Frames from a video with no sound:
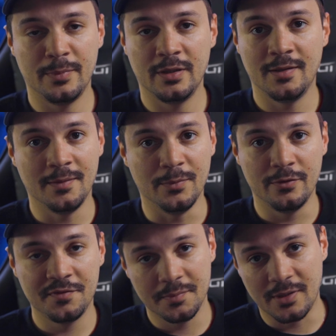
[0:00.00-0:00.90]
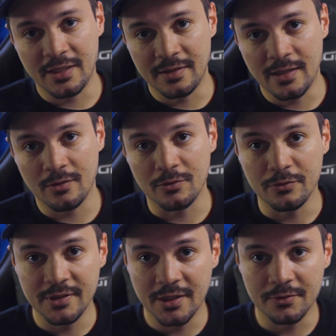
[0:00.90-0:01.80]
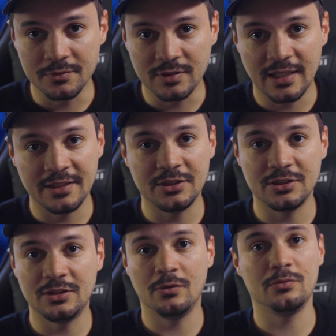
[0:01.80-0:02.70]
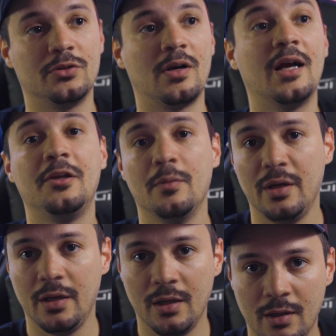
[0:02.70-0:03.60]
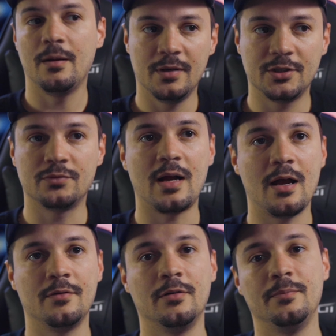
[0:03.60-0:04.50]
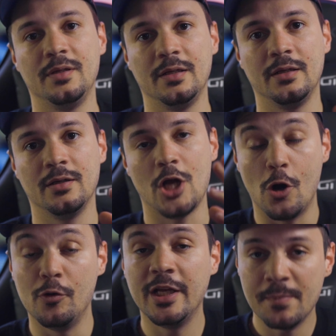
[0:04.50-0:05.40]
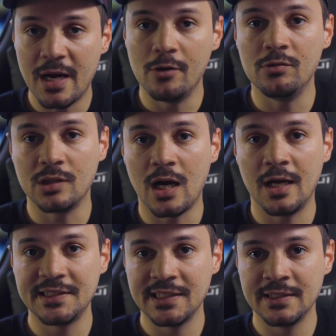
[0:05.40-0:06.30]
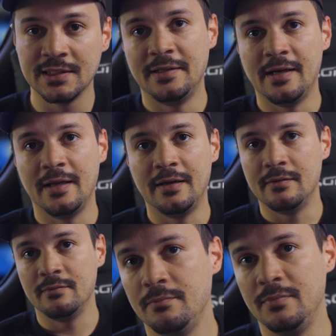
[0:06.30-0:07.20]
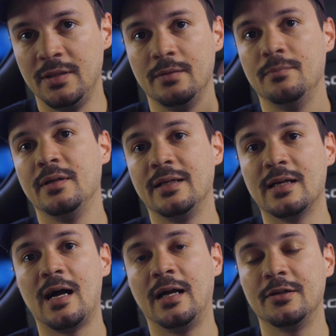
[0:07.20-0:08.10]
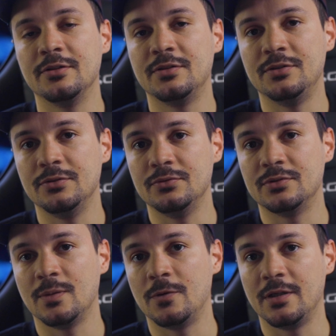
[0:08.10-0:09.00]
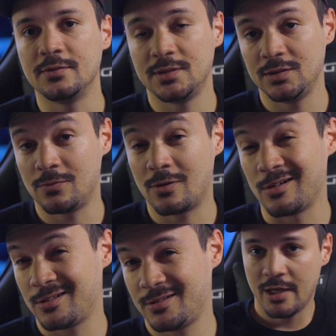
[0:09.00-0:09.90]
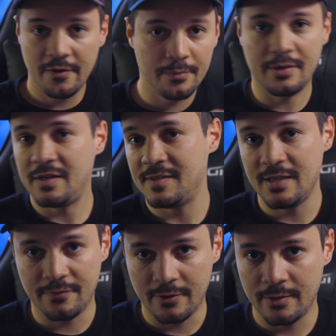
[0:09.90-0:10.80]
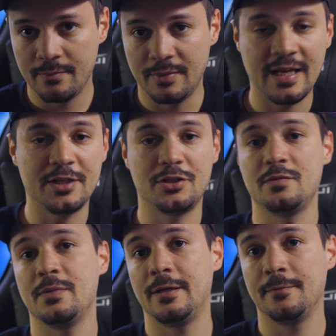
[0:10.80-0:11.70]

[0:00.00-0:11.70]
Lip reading: have been in a movie by now, who knows? I just don't try to be. I much rather be owning my own content than me being hired to do someone else's work. Everybody's different, but that's just me.